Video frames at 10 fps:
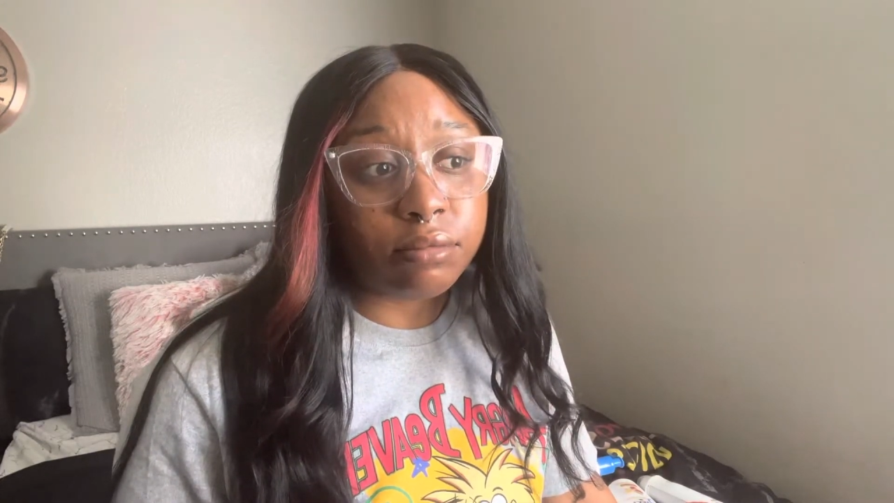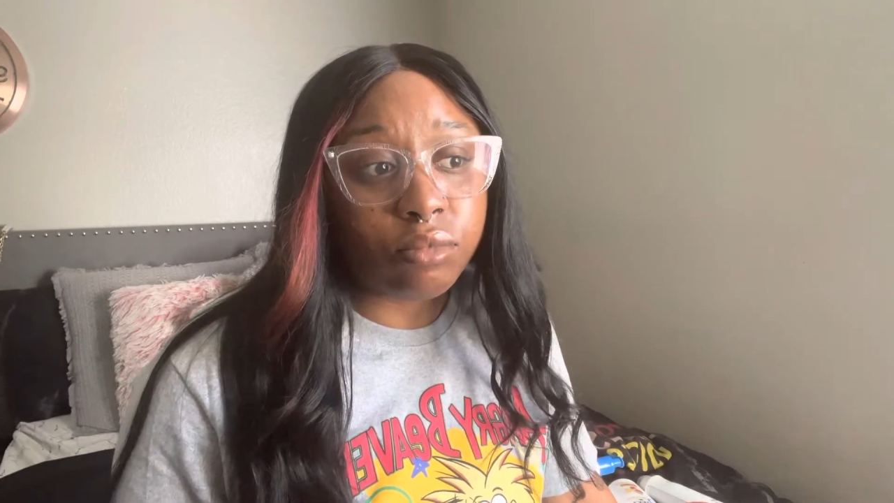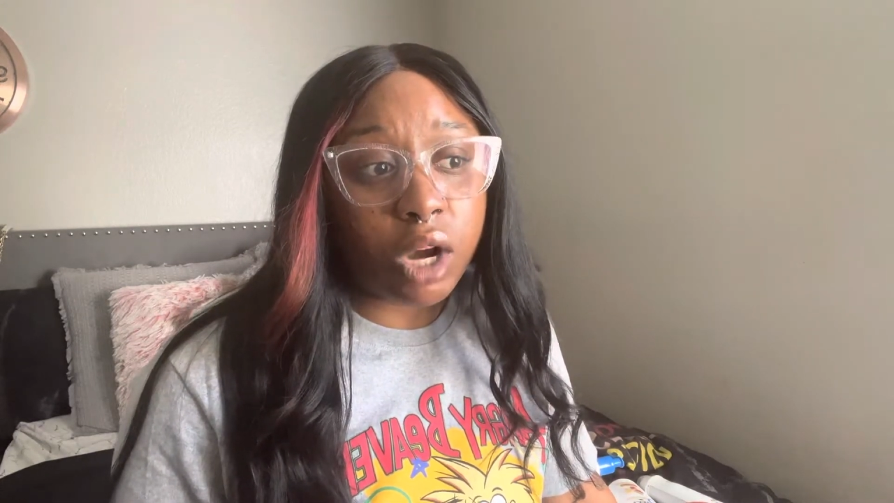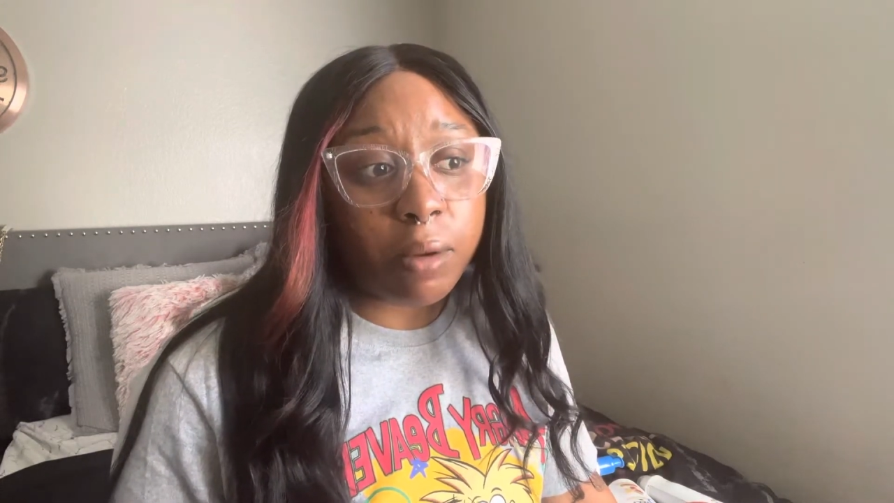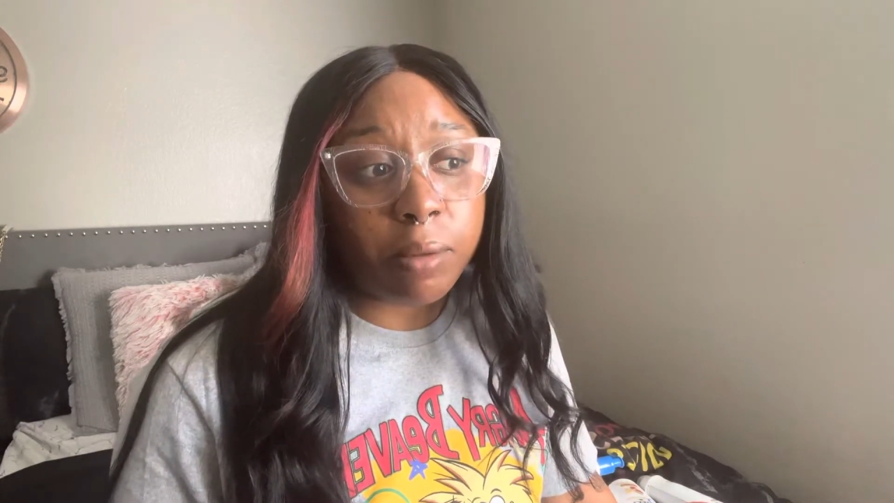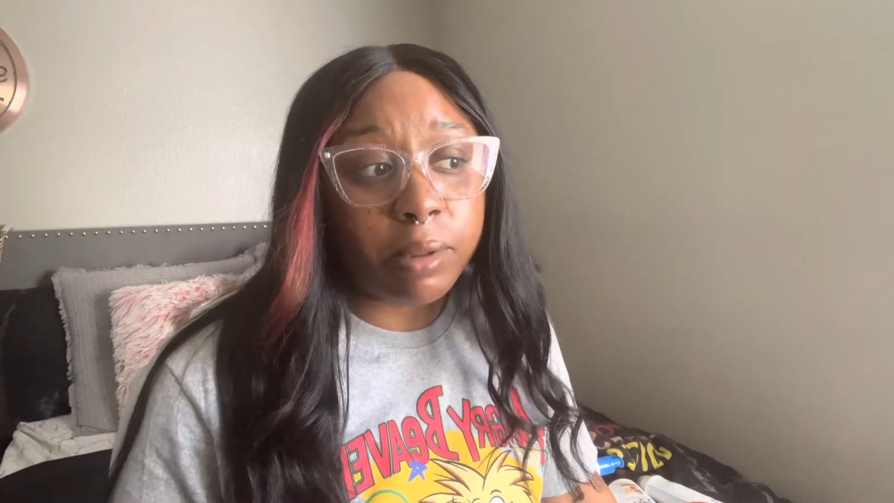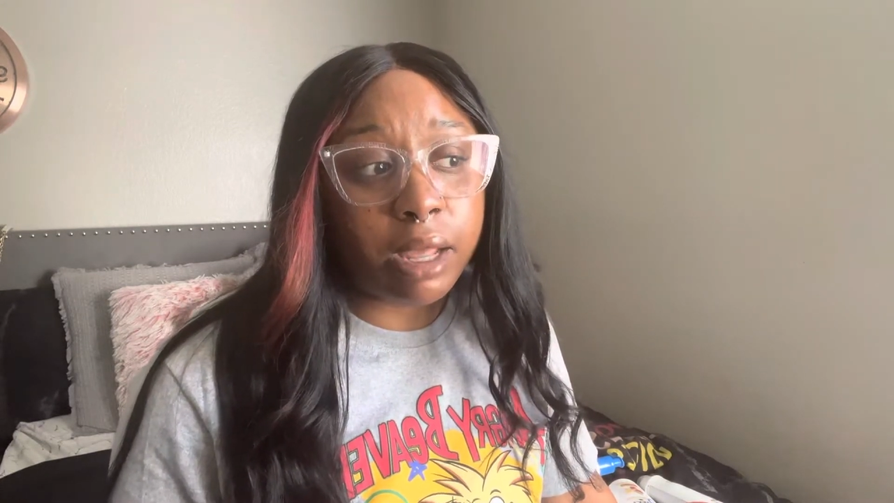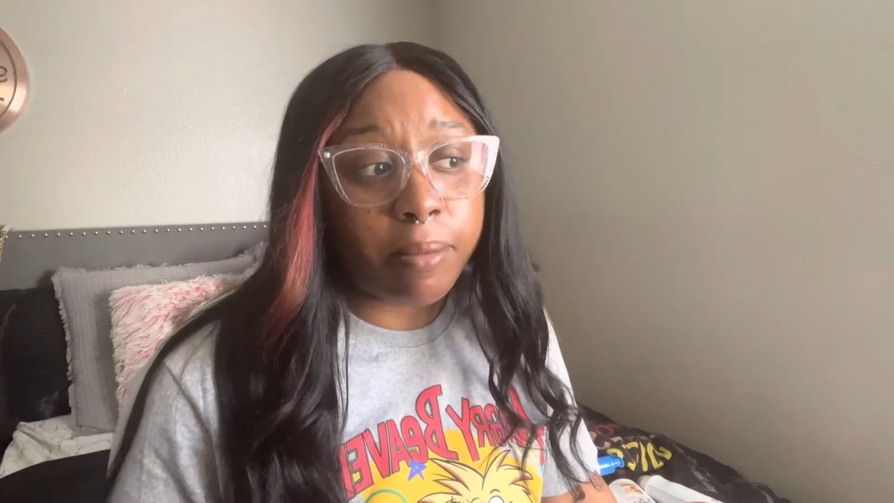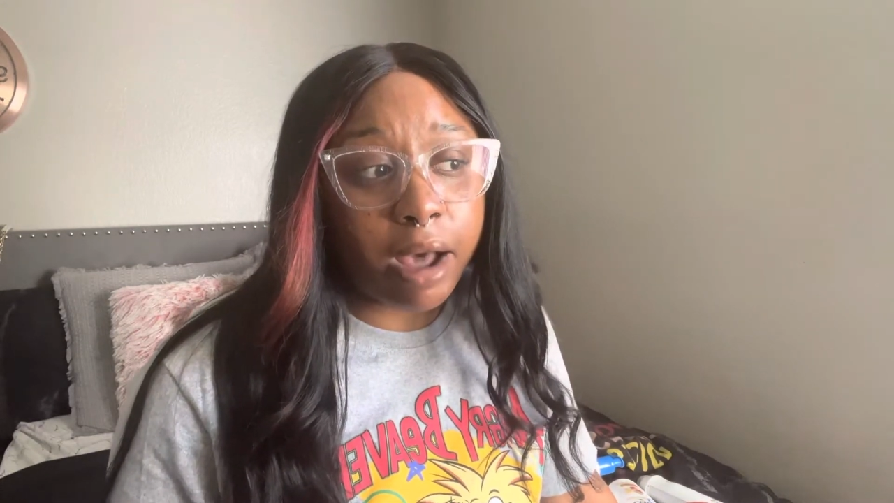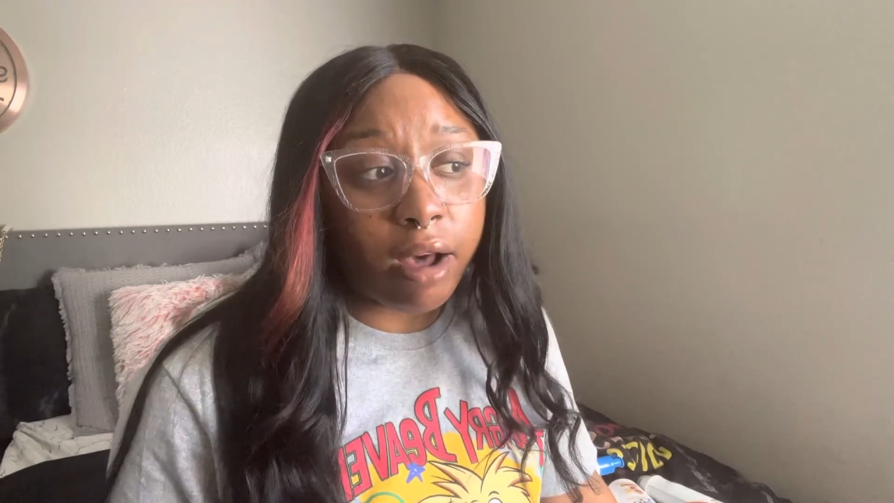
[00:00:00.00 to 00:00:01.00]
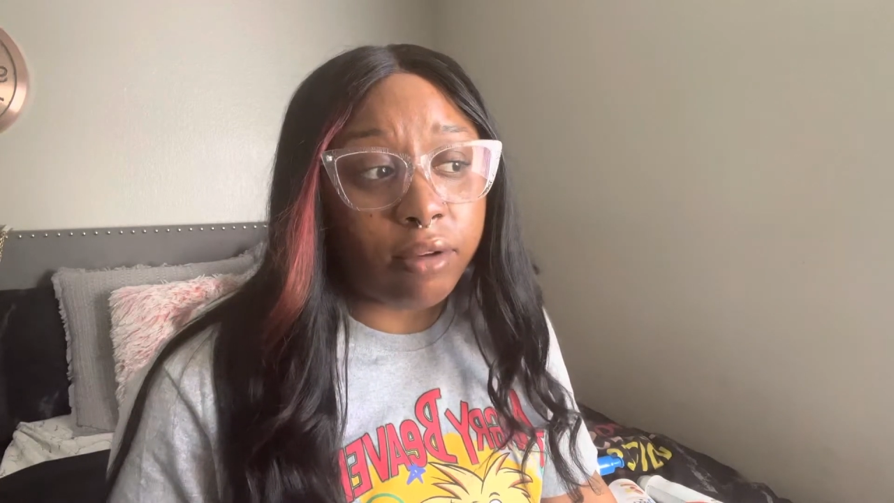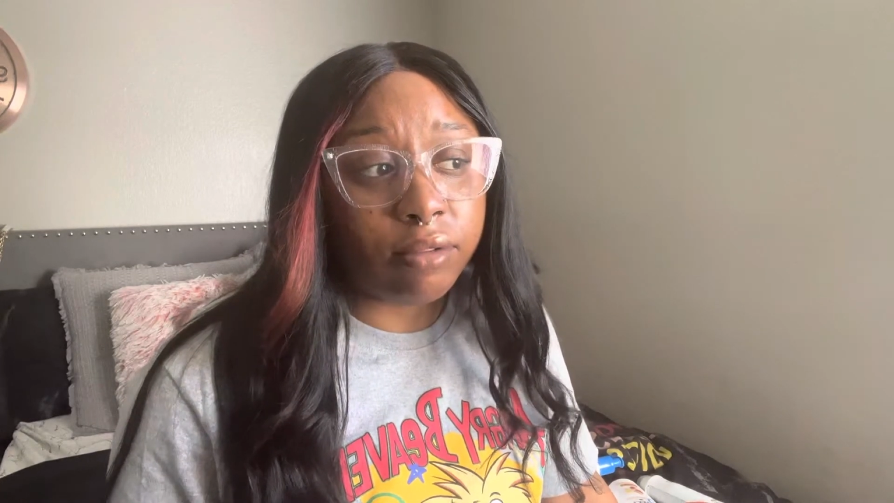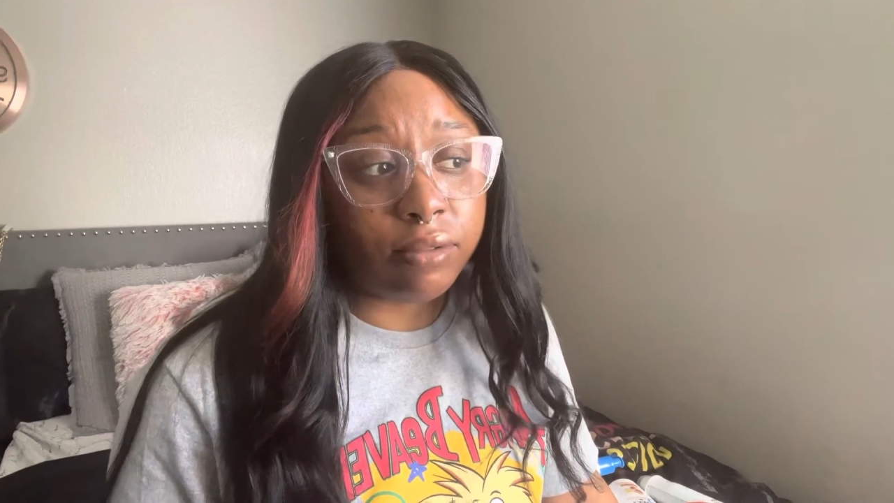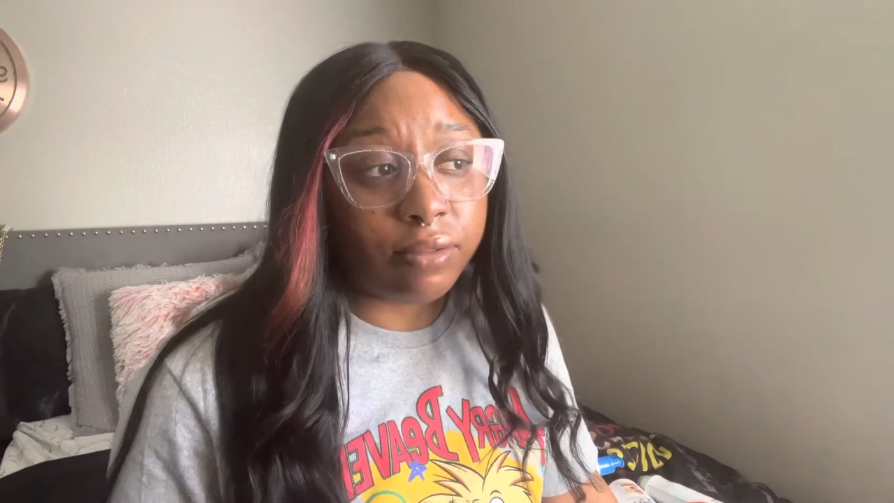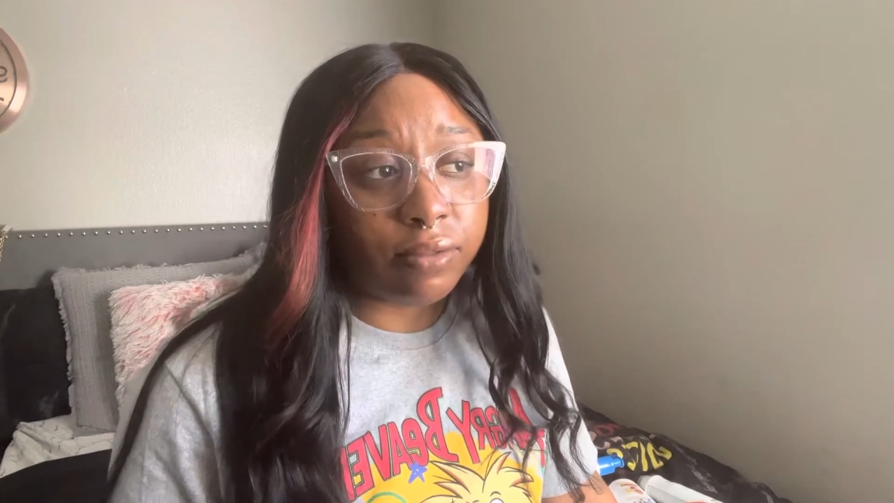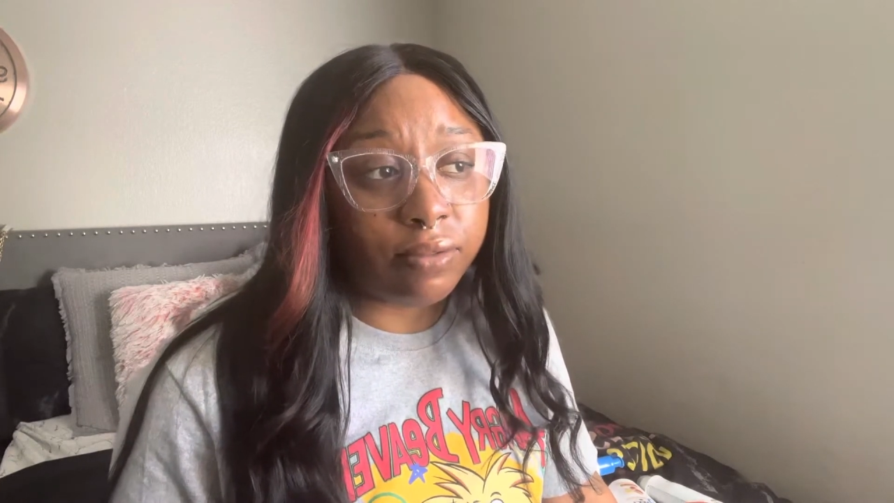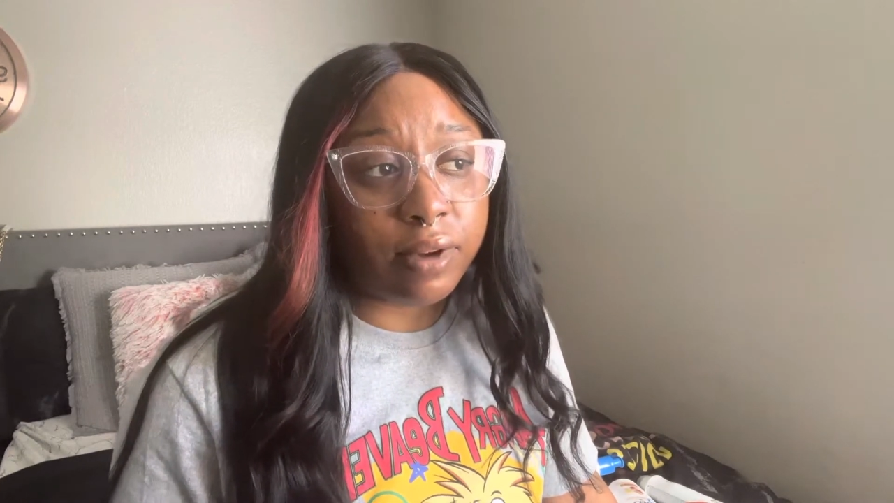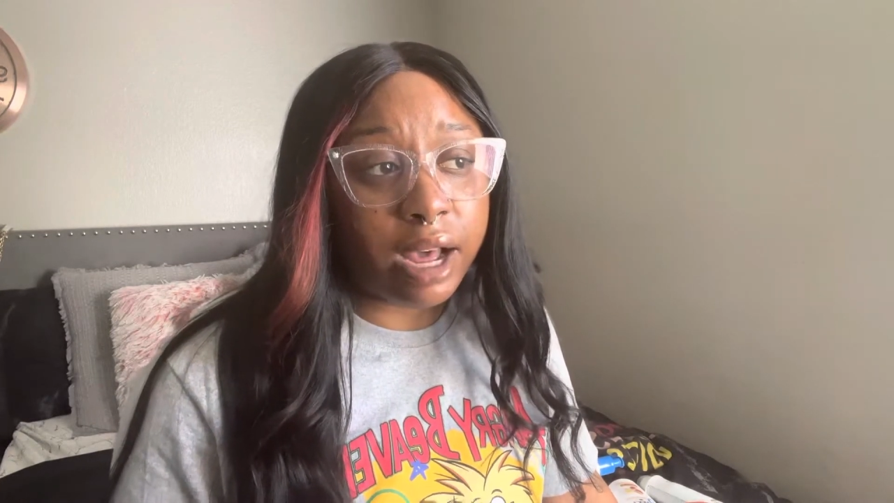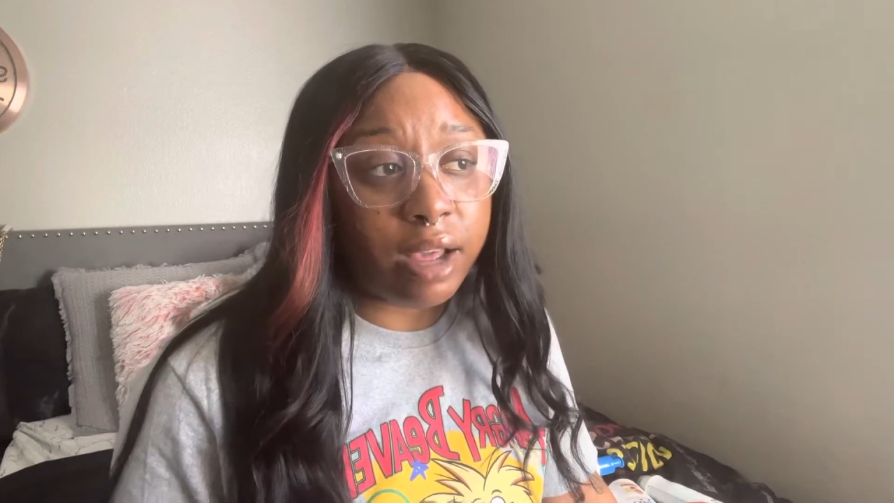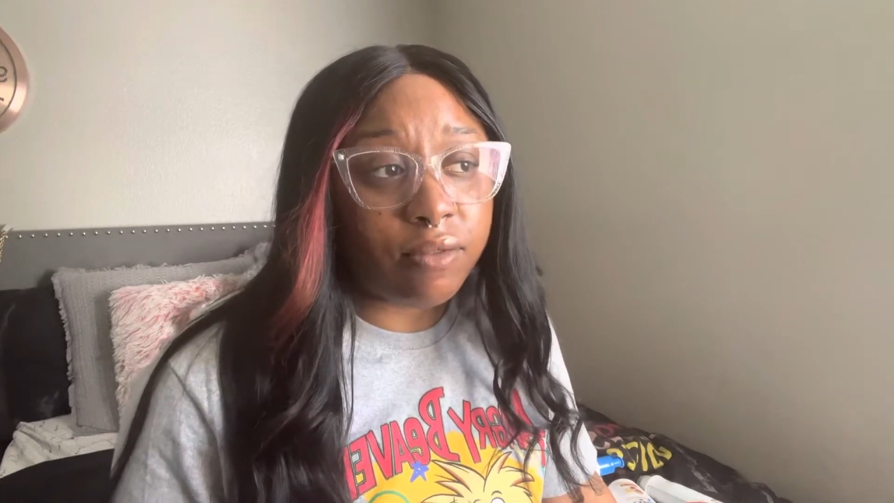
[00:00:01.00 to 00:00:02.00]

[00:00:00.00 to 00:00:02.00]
probably about five